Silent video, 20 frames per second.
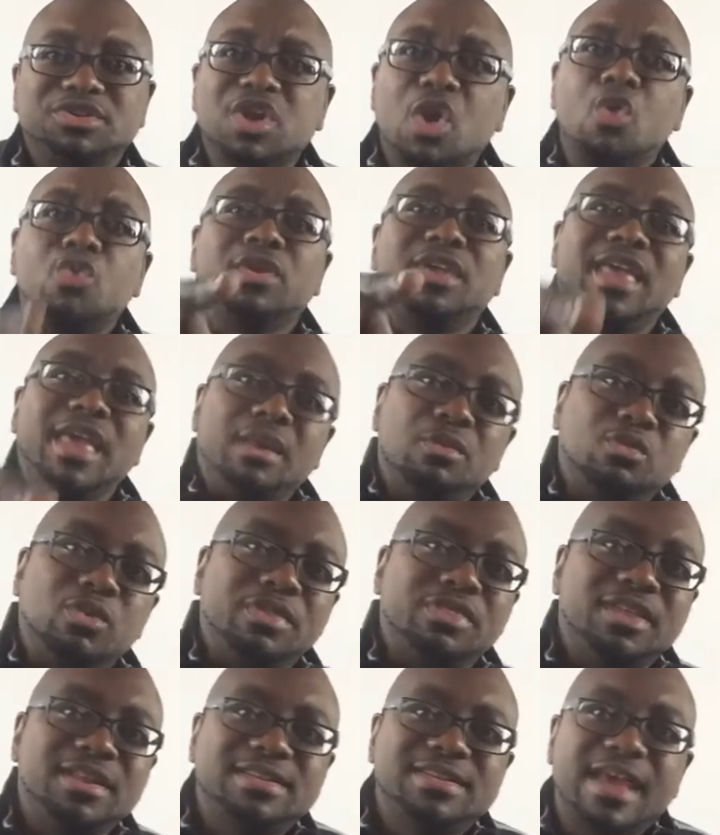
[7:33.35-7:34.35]
Go get
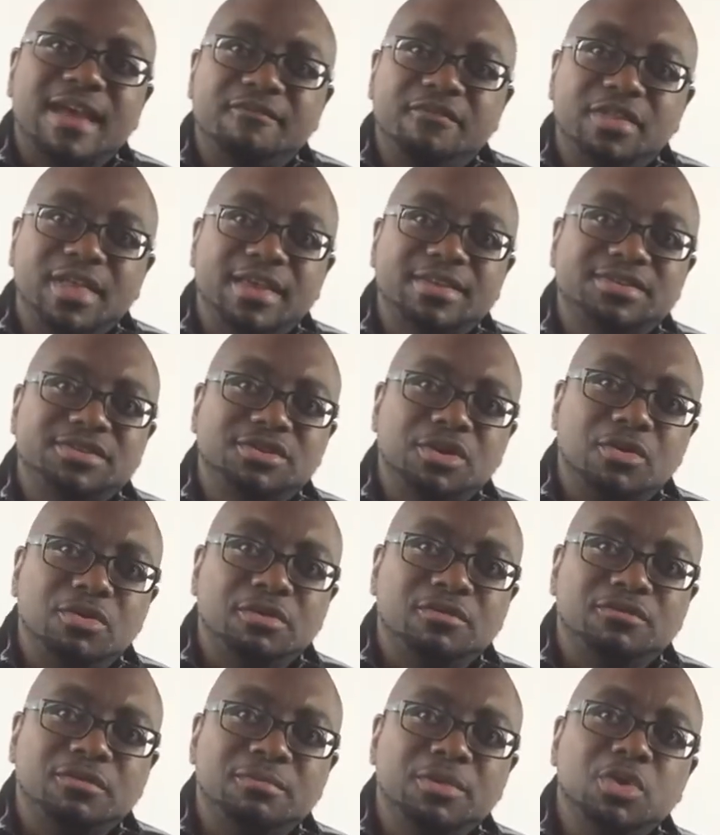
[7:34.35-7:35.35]
what the devil has
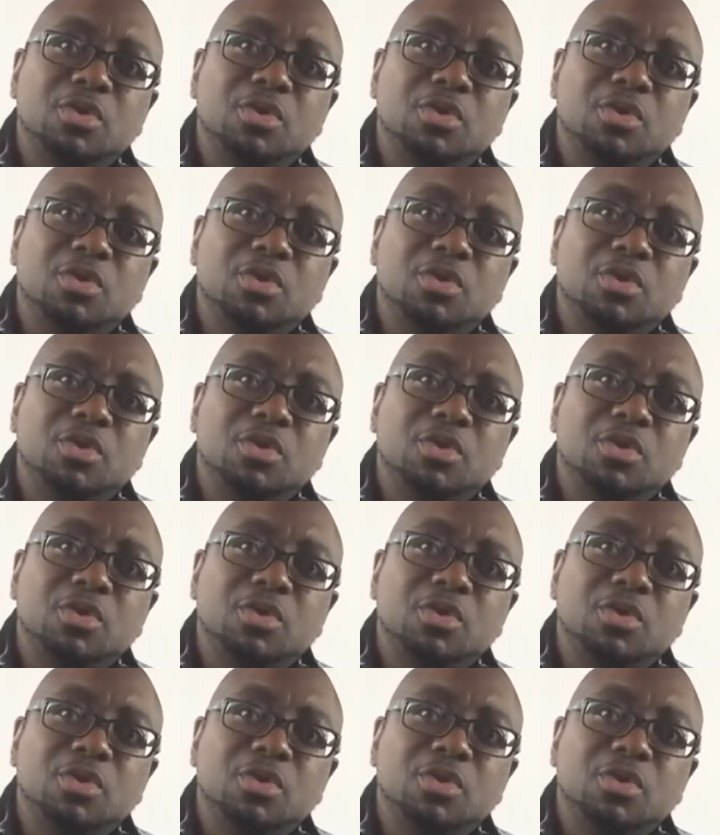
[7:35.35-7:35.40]
stolen from